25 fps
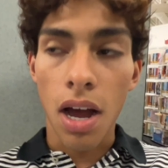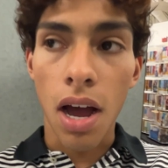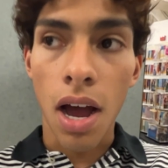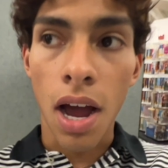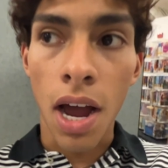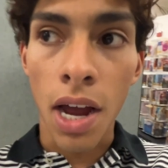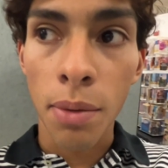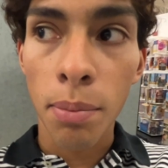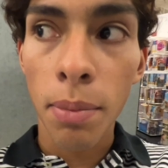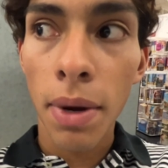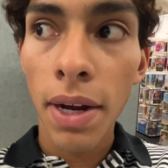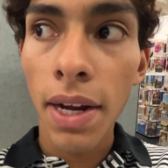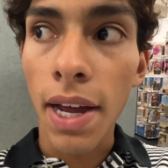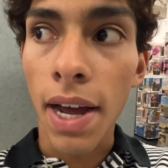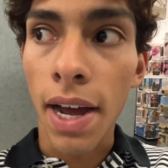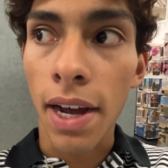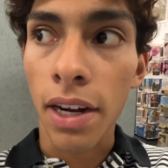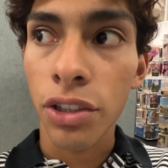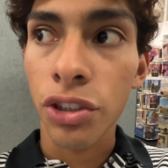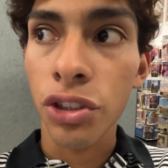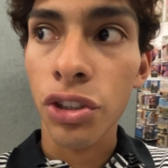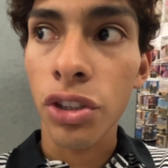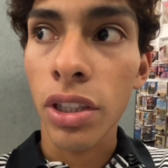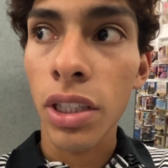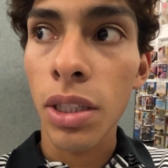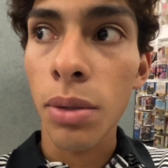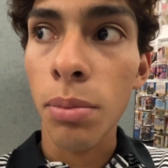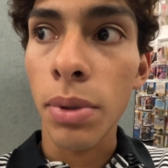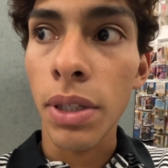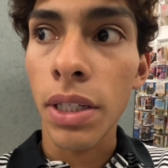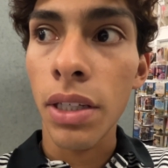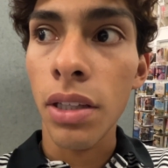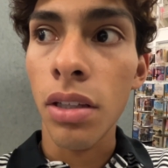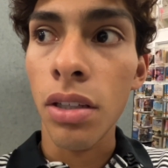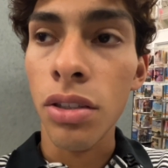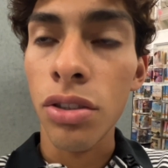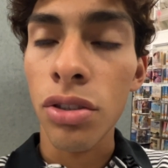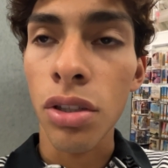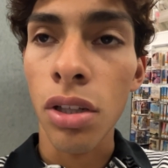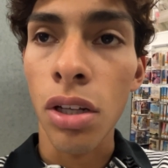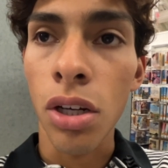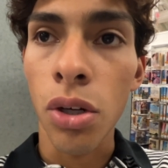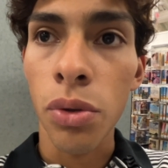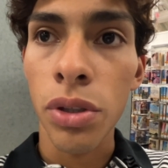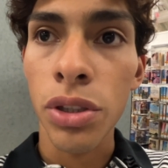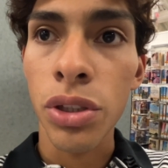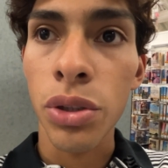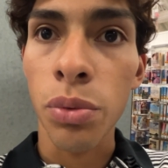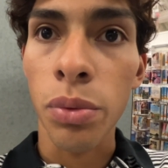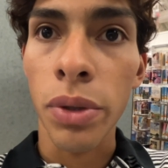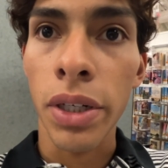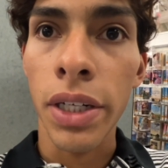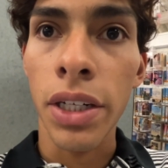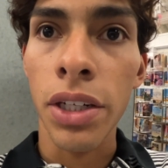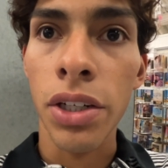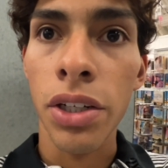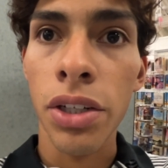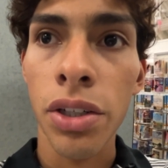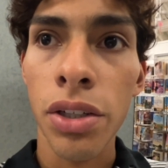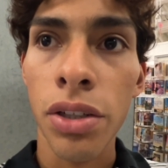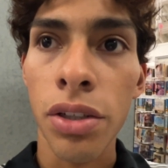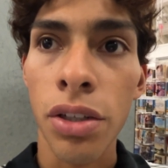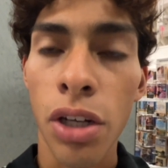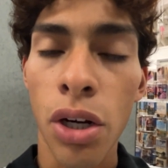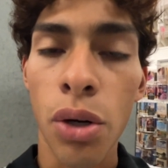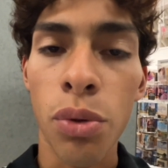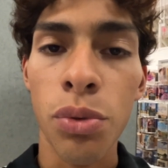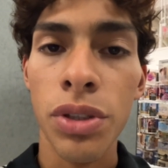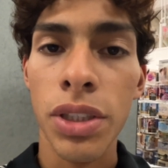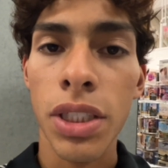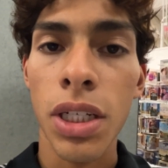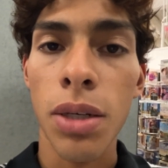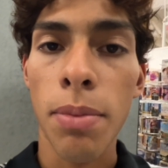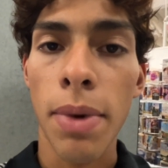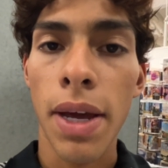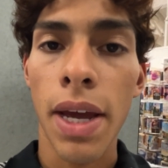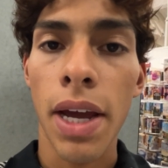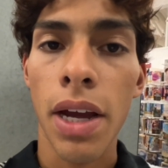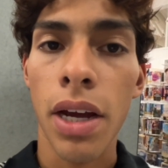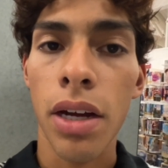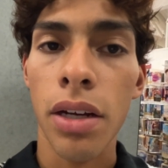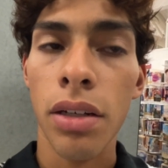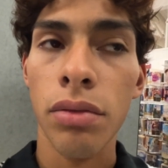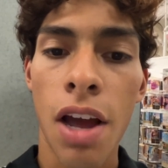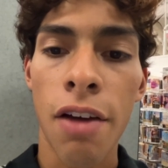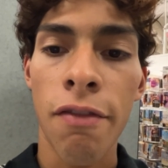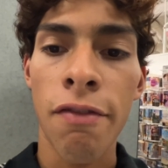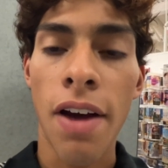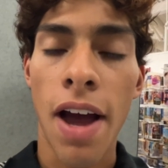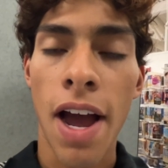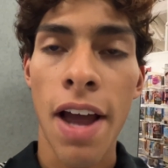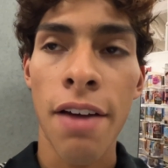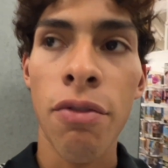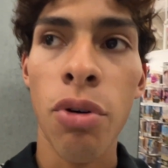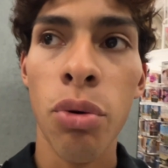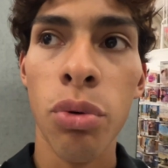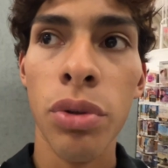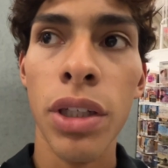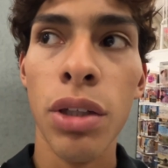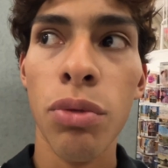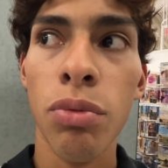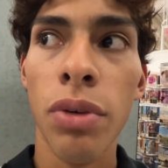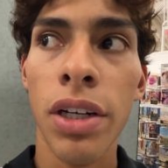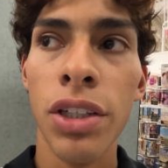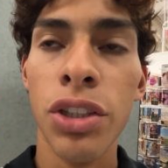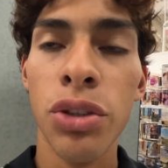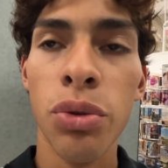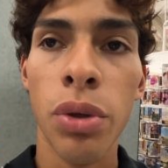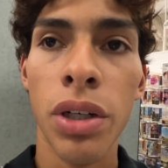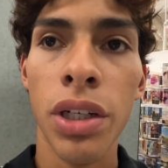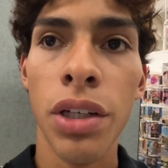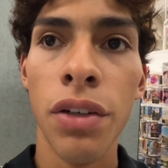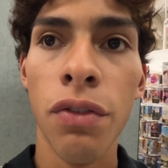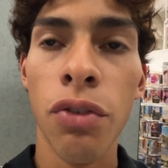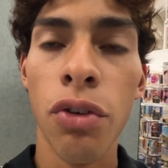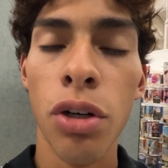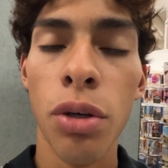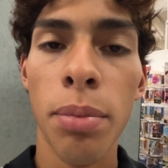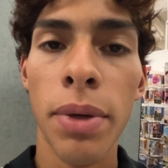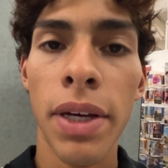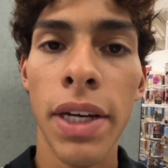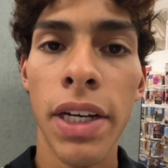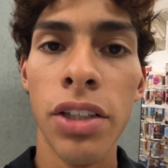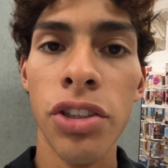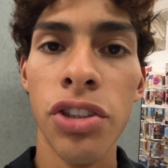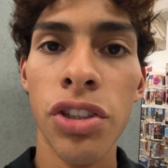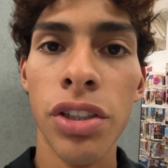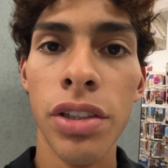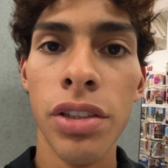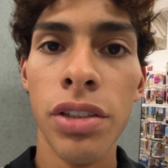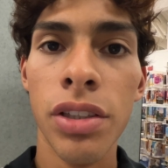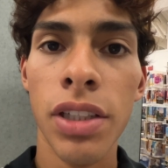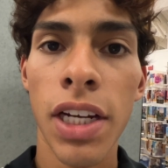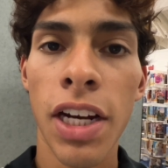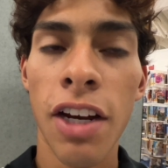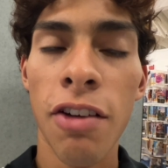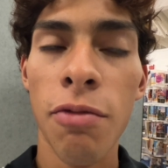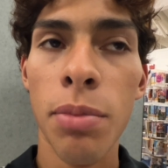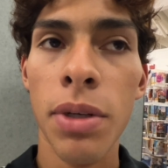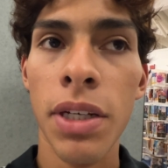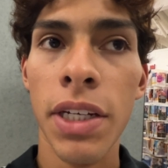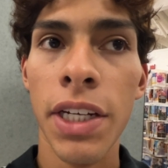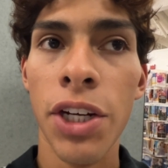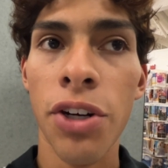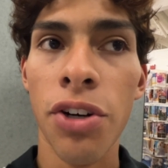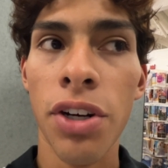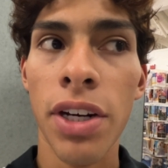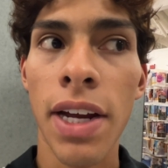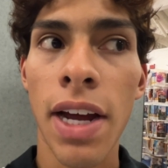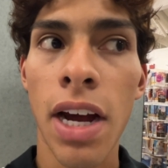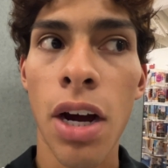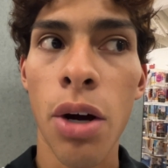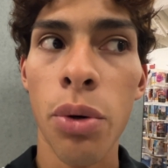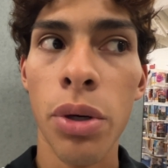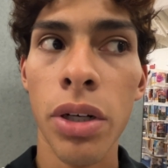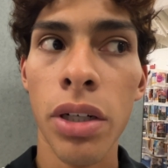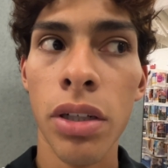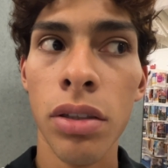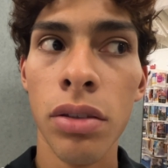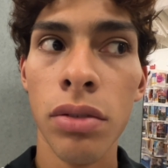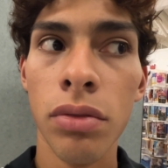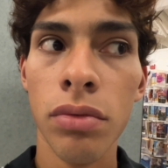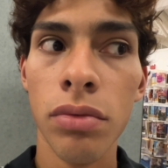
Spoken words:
I might actually be the slowest reader known to man if I've only read 24 pages and I've been here an hour.